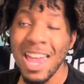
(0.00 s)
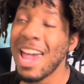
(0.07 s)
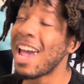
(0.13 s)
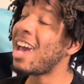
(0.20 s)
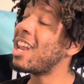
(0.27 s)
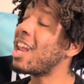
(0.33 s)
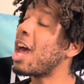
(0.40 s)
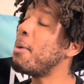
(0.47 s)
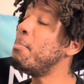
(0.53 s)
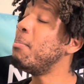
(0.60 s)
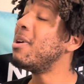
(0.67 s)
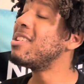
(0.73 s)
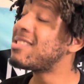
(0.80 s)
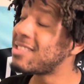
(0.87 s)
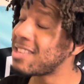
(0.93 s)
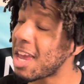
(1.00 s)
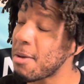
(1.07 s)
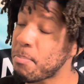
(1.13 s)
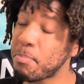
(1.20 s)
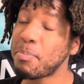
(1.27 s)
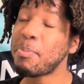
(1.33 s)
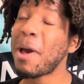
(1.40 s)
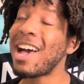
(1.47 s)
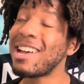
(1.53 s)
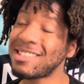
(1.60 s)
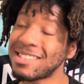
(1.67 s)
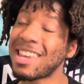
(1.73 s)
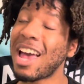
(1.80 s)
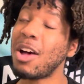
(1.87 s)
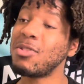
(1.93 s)
And I must say,
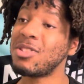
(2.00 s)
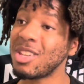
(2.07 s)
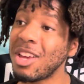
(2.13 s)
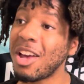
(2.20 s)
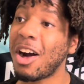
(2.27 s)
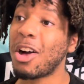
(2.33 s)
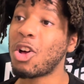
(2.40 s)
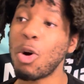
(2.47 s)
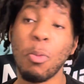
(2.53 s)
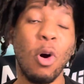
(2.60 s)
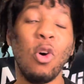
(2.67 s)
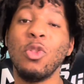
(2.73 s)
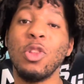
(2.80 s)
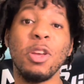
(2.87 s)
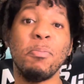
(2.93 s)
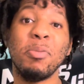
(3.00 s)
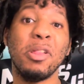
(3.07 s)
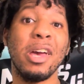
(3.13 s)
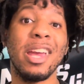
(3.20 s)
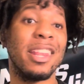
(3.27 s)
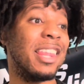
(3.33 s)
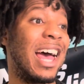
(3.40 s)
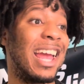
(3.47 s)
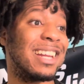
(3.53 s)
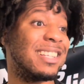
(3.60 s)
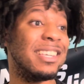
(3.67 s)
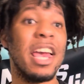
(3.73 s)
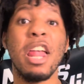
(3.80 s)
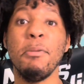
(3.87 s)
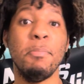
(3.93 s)
Pascal Siakam only played like
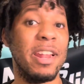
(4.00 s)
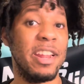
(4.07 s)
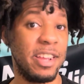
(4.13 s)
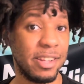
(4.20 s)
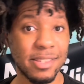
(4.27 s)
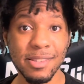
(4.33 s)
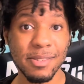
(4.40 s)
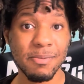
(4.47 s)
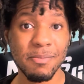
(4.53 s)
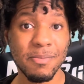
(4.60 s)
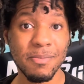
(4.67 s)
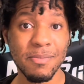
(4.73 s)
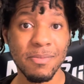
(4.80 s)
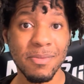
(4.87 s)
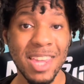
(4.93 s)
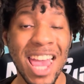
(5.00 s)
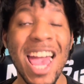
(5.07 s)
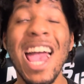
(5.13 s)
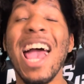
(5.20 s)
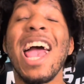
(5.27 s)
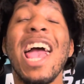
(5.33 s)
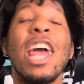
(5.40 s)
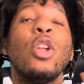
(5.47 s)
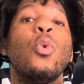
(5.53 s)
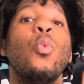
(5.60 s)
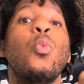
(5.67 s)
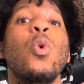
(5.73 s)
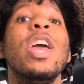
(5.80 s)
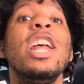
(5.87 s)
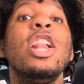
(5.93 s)
10 minutes. And
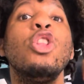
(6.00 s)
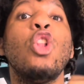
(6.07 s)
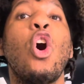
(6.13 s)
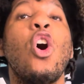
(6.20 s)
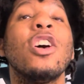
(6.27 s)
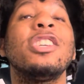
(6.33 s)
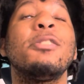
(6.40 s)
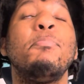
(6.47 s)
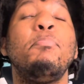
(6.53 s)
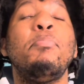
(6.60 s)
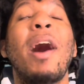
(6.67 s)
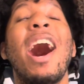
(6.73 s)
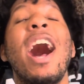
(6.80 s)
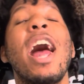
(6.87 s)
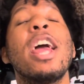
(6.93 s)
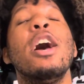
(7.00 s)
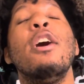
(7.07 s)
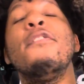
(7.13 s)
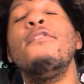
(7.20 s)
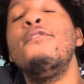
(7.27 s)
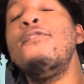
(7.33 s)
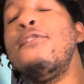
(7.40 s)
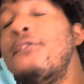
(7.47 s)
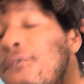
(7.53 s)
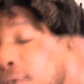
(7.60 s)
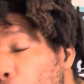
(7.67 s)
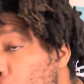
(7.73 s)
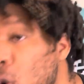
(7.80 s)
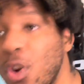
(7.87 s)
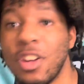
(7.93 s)
we lost by
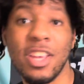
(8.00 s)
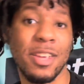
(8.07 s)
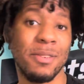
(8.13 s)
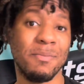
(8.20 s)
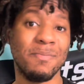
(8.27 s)
40.